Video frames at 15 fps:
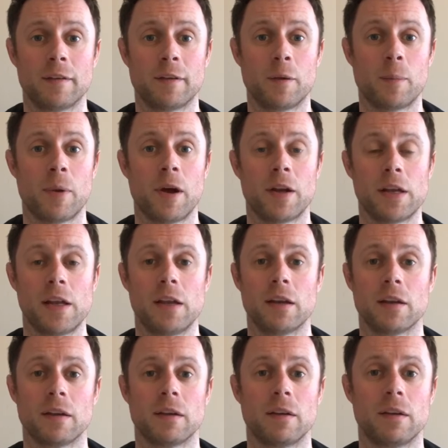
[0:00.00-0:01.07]
the body.
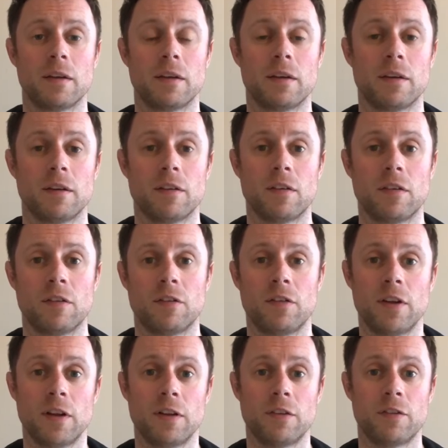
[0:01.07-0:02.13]

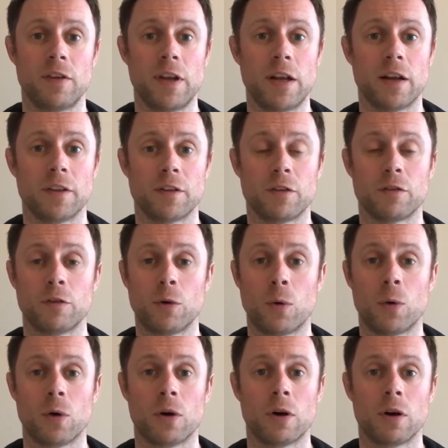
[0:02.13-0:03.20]
Feel the feet on the
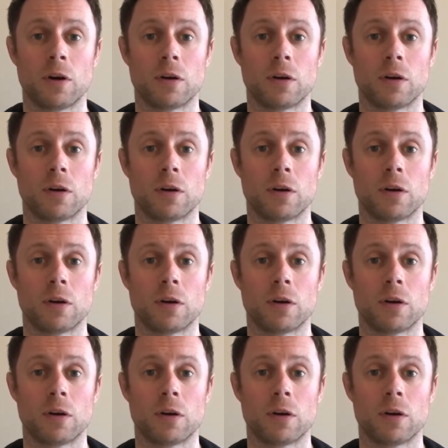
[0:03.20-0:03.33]
floor,